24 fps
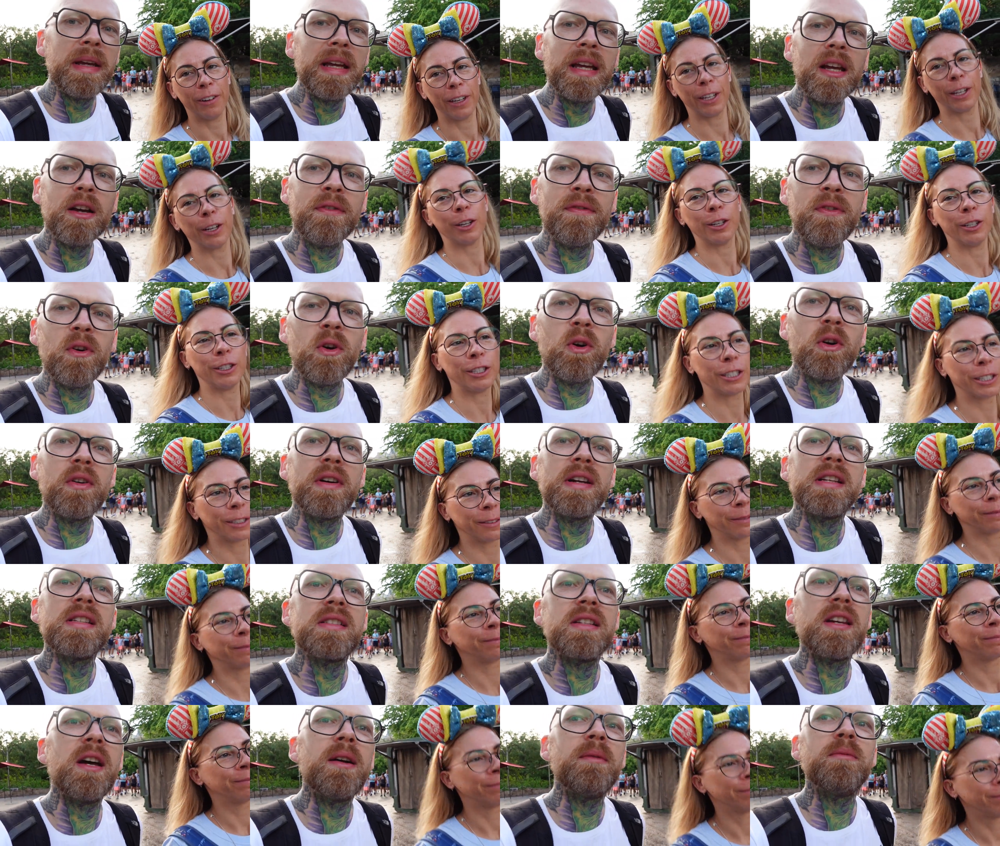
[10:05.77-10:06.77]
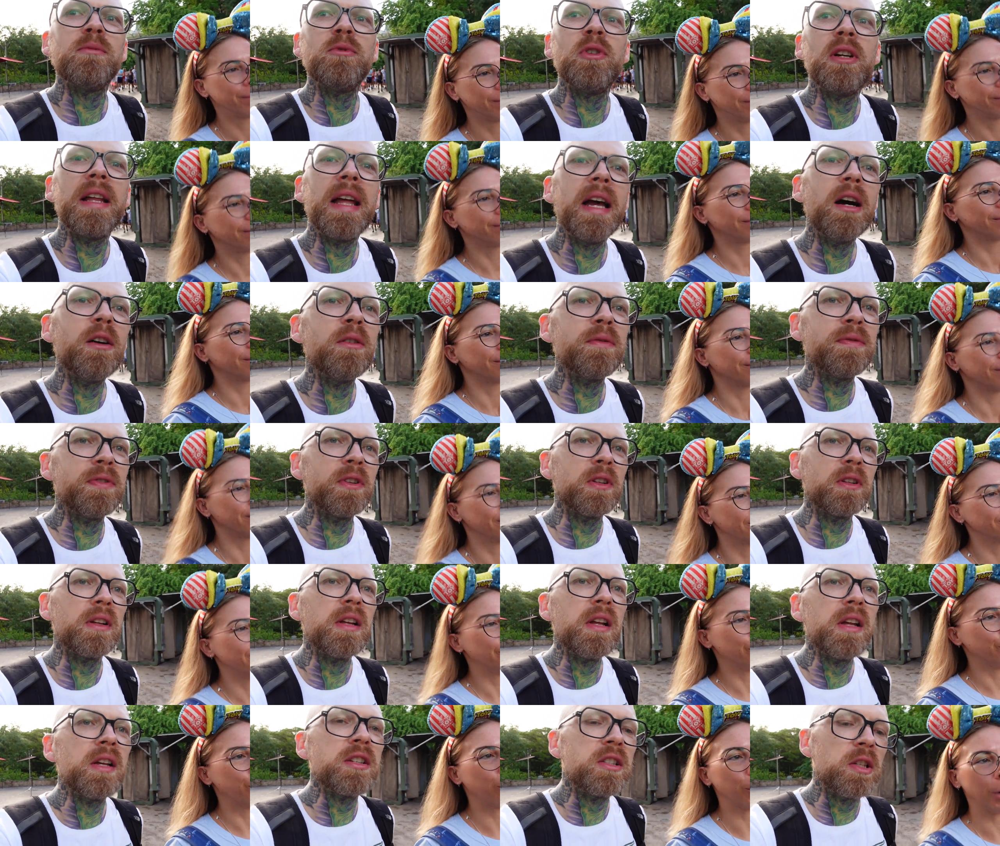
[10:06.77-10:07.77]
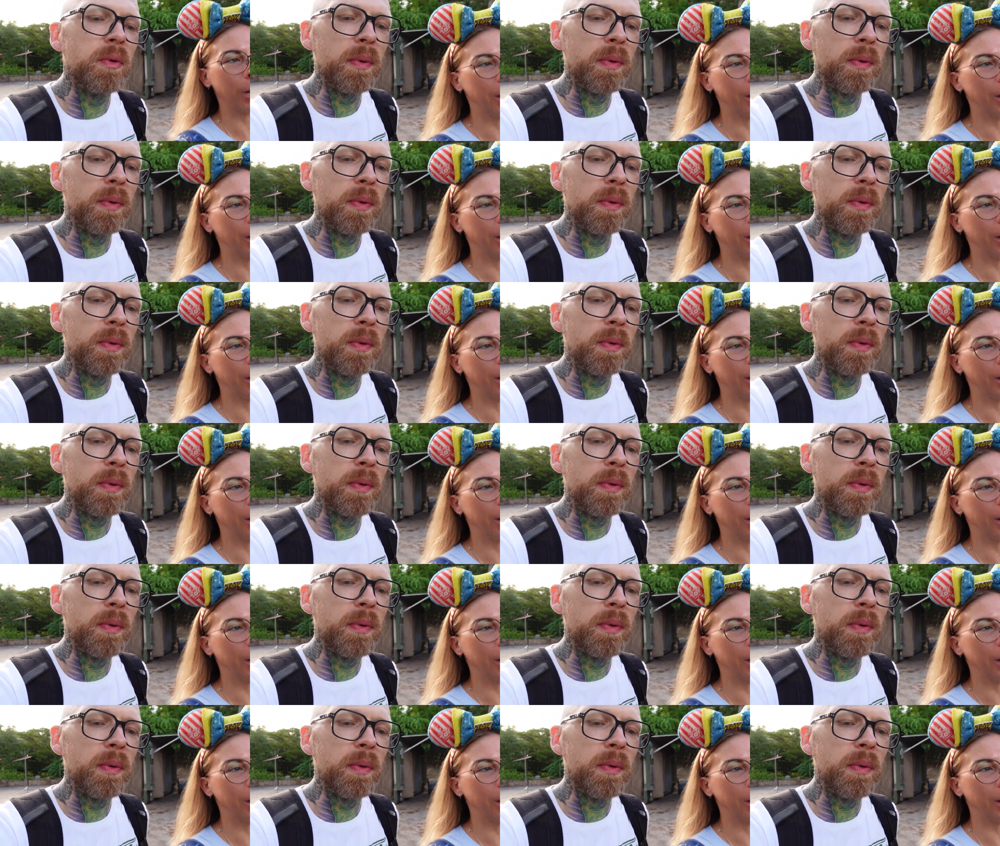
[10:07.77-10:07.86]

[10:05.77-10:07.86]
Speaker 1: Being good. a four is um, really helpful. Brilliant. So